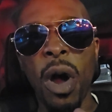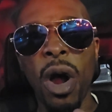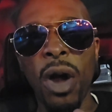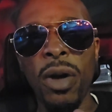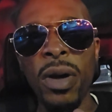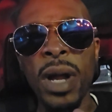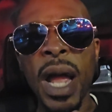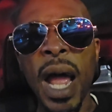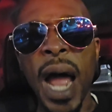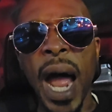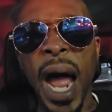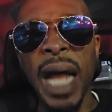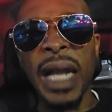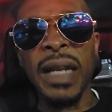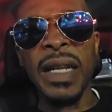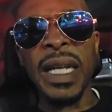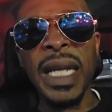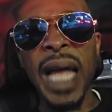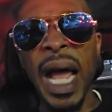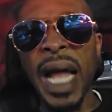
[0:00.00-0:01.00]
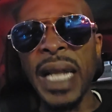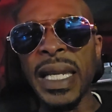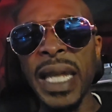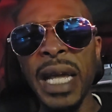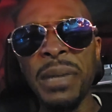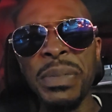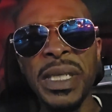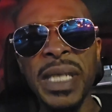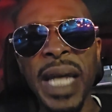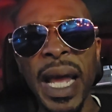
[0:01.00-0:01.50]
heart out of the
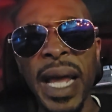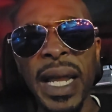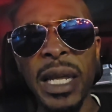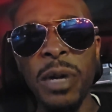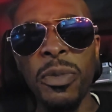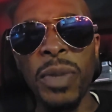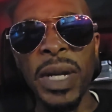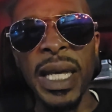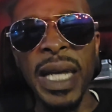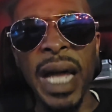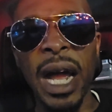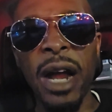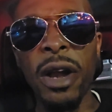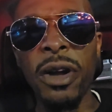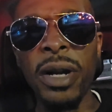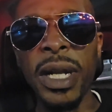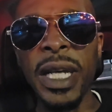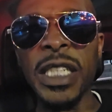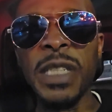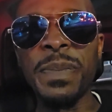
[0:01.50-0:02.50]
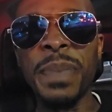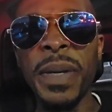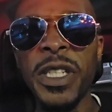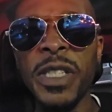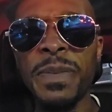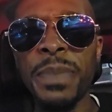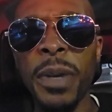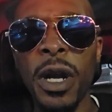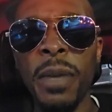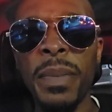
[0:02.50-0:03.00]
goddamn stadium when he got hurt against
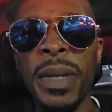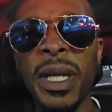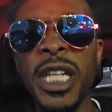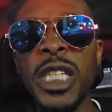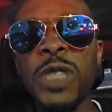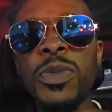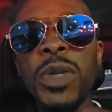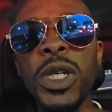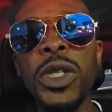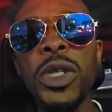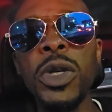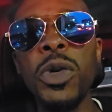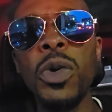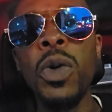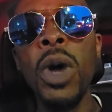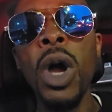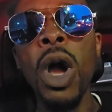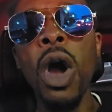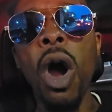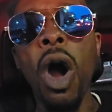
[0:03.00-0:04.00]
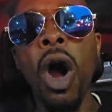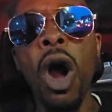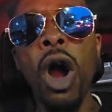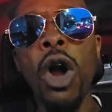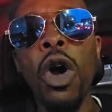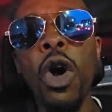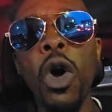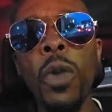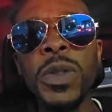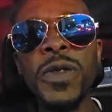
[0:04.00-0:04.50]
Pittsburgh because we knew our
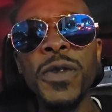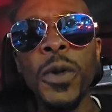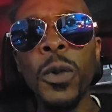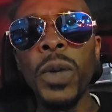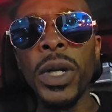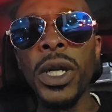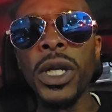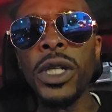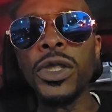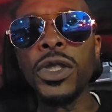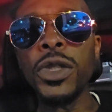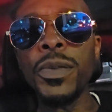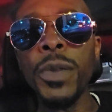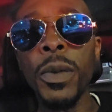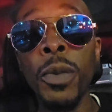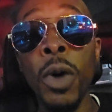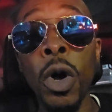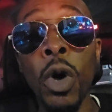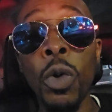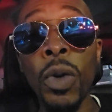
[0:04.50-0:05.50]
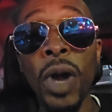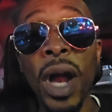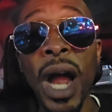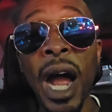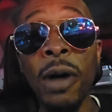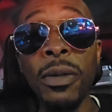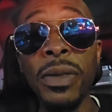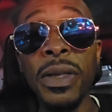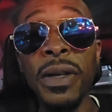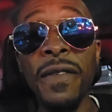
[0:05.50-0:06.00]
hopes for winning the Super Bowl were
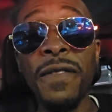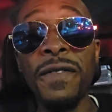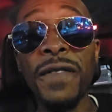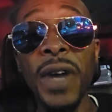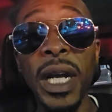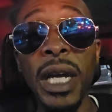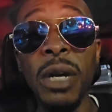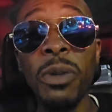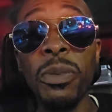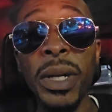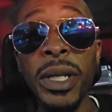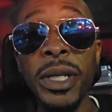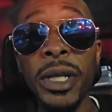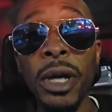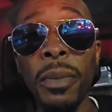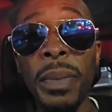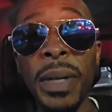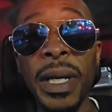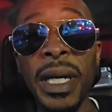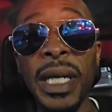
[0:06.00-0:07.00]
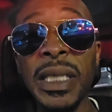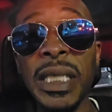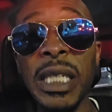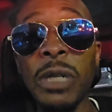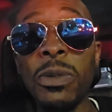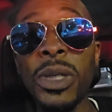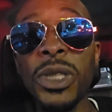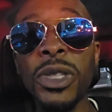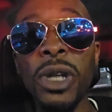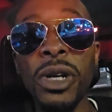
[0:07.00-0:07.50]
out the fucking window because he
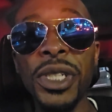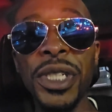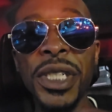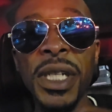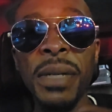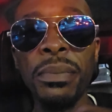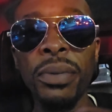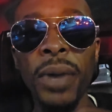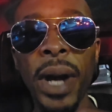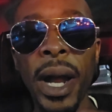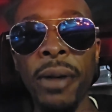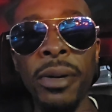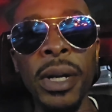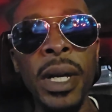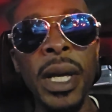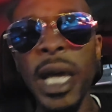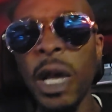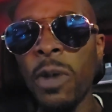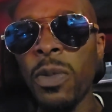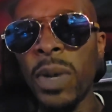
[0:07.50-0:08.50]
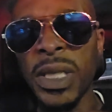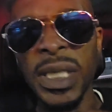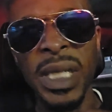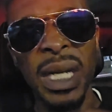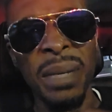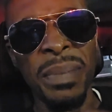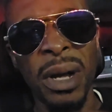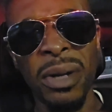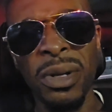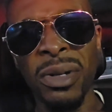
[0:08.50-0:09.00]
was our Jim Brown. It wasn't
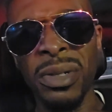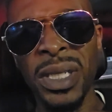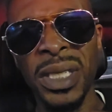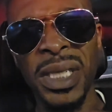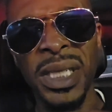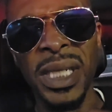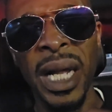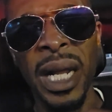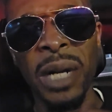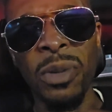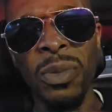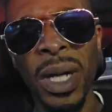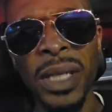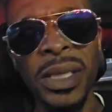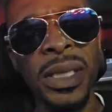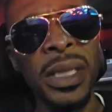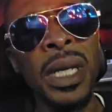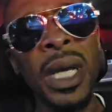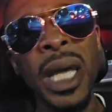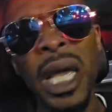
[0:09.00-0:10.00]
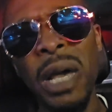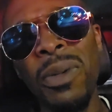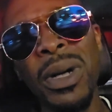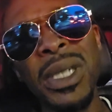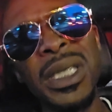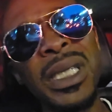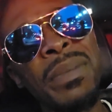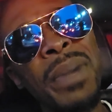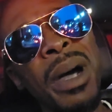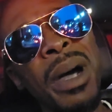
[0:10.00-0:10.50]
about no Deshaun Watson. It wasn't